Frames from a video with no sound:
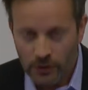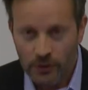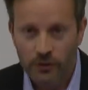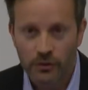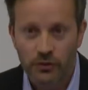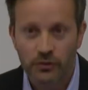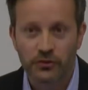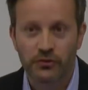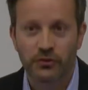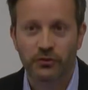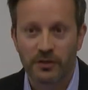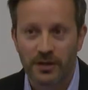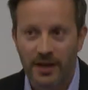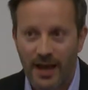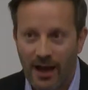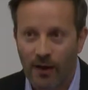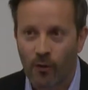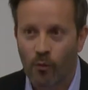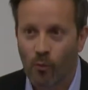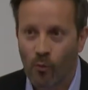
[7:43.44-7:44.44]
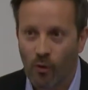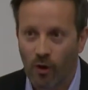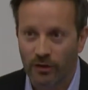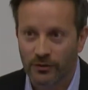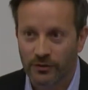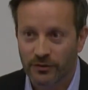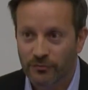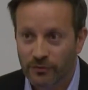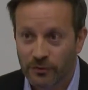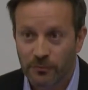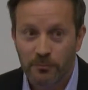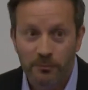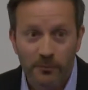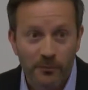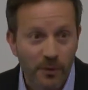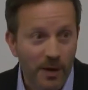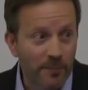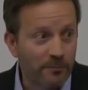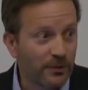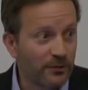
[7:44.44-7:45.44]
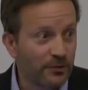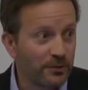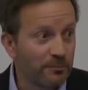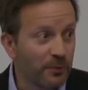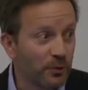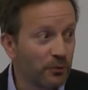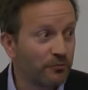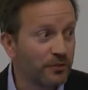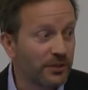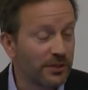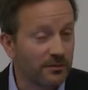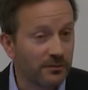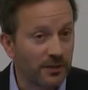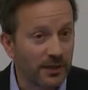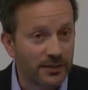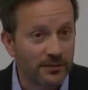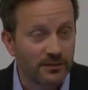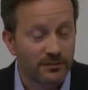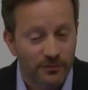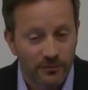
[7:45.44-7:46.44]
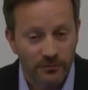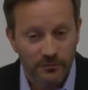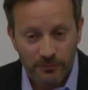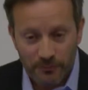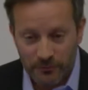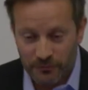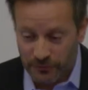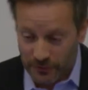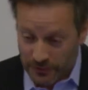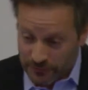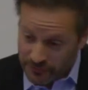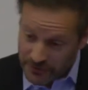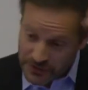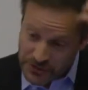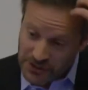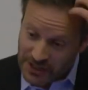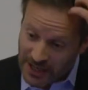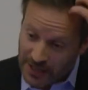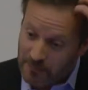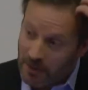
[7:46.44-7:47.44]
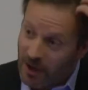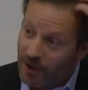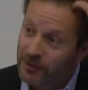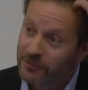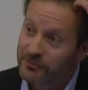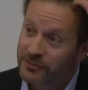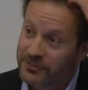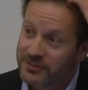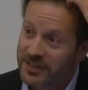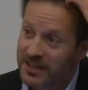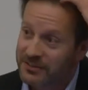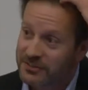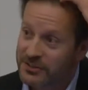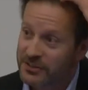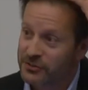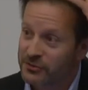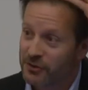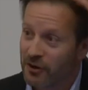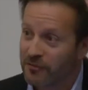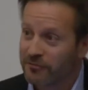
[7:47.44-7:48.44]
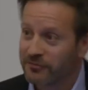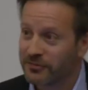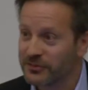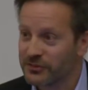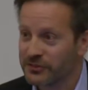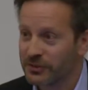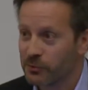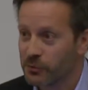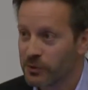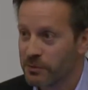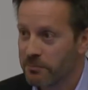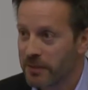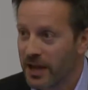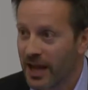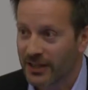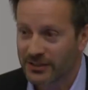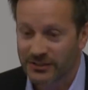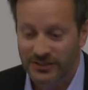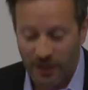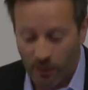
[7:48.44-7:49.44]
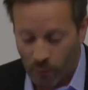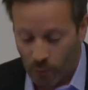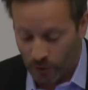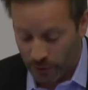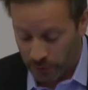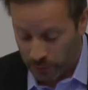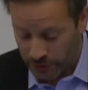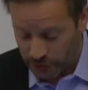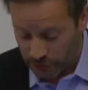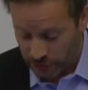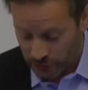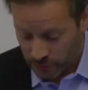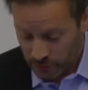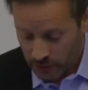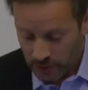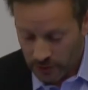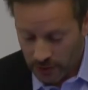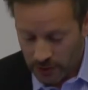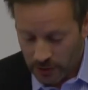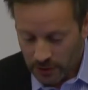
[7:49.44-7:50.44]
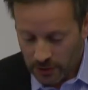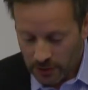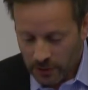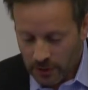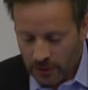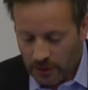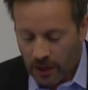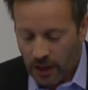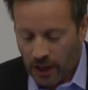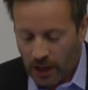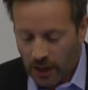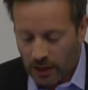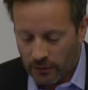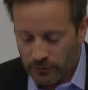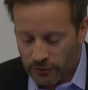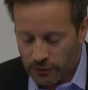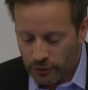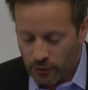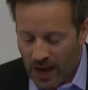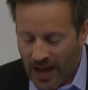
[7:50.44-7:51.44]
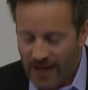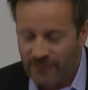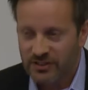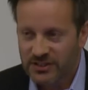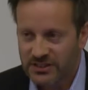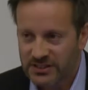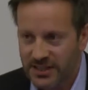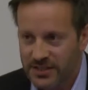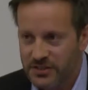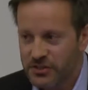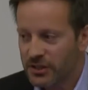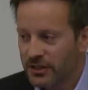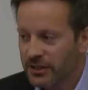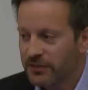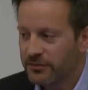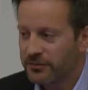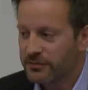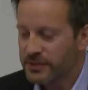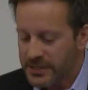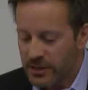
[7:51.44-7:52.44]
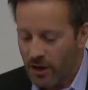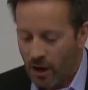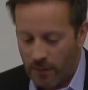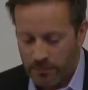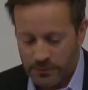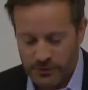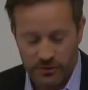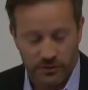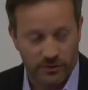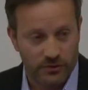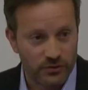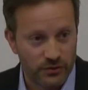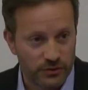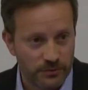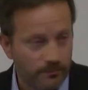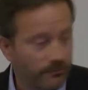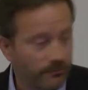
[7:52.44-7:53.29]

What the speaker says: So now what? If you remember the movie, right? The fish came out of the dentist office, they were in bags. Now what do? You have essentially three options.